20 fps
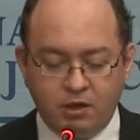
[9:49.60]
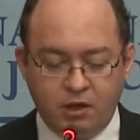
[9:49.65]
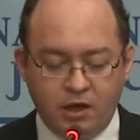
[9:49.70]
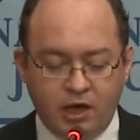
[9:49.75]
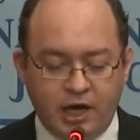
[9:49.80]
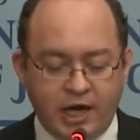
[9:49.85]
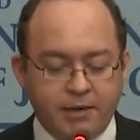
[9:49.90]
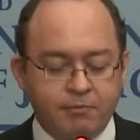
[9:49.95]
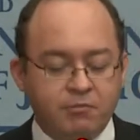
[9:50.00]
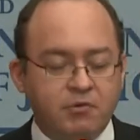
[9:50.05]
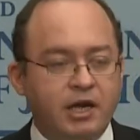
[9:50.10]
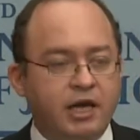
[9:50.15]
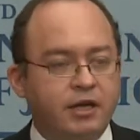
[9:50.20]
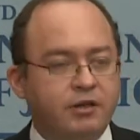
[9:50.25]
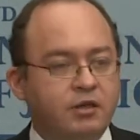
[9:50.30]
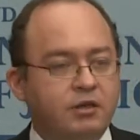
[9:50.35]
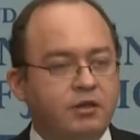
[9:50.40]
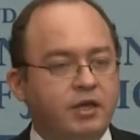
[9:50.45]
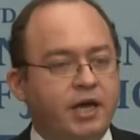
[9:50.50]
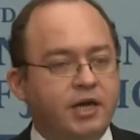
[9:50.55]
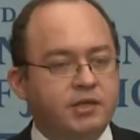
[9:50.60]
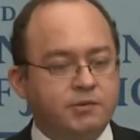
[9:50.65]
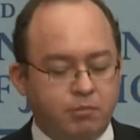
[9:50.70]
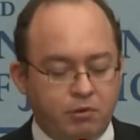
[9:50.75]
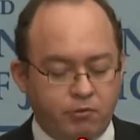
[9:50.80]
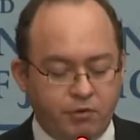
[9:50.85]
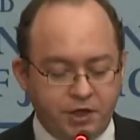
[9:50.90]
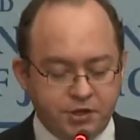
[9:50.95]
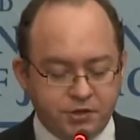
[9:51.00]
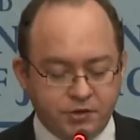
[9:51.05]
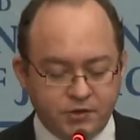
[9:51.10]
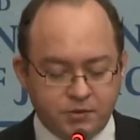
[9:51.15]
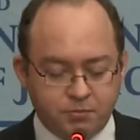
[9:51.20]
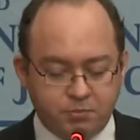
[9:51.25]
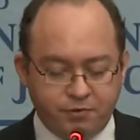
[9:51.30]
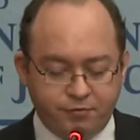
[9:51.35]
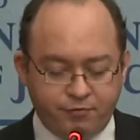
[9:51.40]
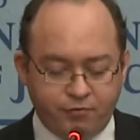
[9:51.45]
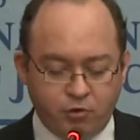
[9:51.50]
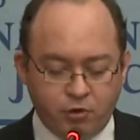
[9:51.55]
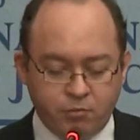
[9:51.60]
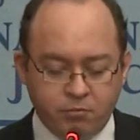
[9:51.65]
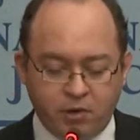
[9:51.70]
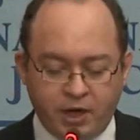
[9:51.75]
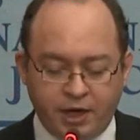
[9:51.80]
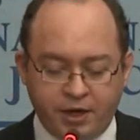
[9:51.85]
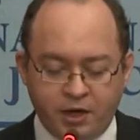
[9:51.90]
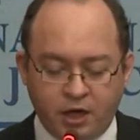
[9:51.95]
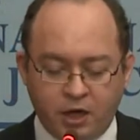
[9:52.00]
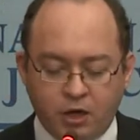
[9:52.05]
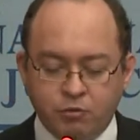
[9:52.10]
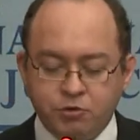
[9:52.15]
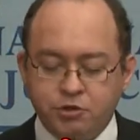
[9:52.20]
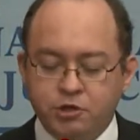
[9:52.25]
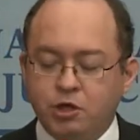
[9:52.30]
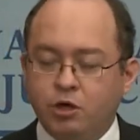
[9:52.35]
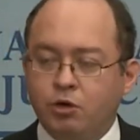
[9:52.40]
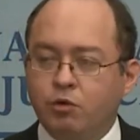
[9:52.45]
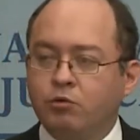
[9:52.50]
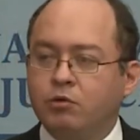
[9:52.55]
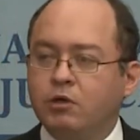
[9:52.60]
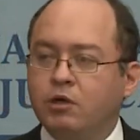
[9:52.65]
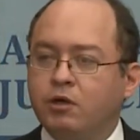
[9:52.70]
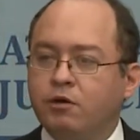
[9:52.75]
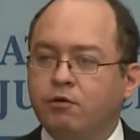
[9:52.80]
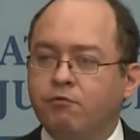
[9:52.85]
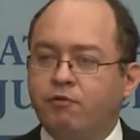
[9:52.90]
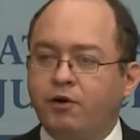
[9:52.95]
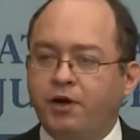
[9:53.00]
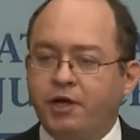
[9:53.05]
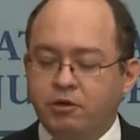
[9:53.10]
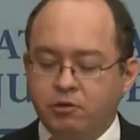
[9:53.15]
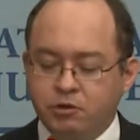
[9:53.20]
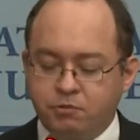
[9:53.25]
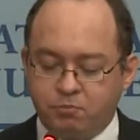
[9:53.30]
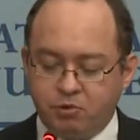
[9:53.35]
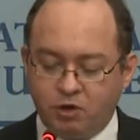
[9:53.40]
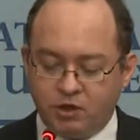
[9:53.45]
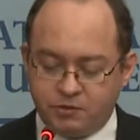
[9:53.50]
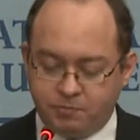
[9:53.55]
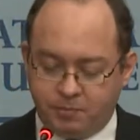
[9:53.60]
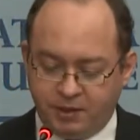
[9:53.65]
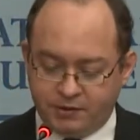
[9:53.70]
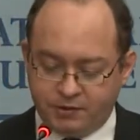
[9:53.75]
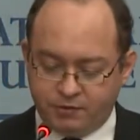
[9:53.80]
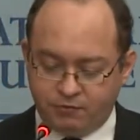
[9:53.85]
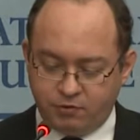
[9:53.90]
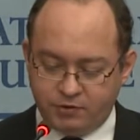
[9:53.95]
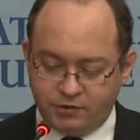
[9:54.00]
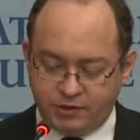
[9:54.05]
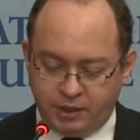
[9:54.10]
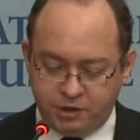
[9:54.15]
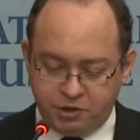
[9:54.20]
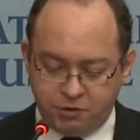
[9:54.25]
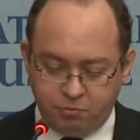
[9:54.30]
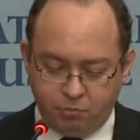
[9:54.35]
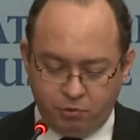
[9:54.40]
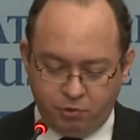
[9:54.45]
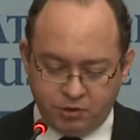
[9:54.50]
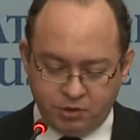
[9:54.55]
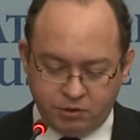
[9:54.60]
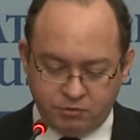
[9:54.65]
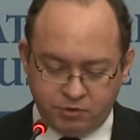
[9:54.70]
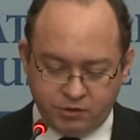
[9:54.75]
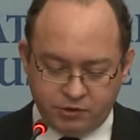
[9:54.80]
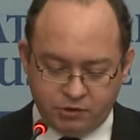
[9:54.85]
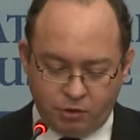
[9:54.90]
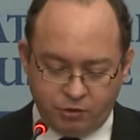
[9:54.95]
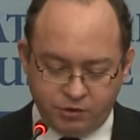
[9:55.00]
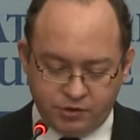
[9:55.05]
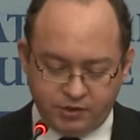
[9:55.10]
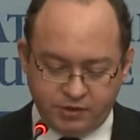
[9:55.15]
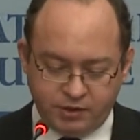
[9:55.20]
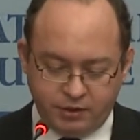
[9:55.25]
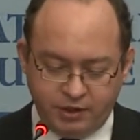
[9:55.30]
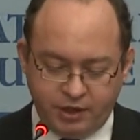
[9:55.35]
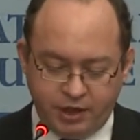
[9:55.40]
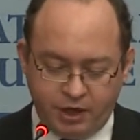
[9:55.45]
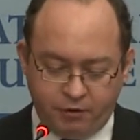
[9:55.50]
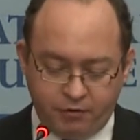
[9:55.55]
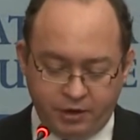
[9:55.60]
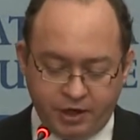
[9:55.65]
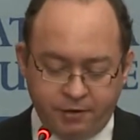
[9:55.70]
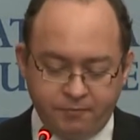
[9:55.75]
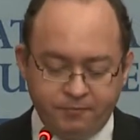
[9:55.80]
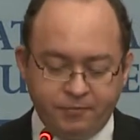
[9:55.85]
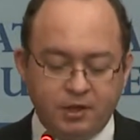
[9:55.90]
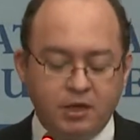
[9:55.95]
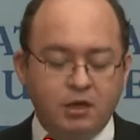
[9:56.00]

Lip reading: I am glad that the explorations performed by now show very good prospects for such important resources in the area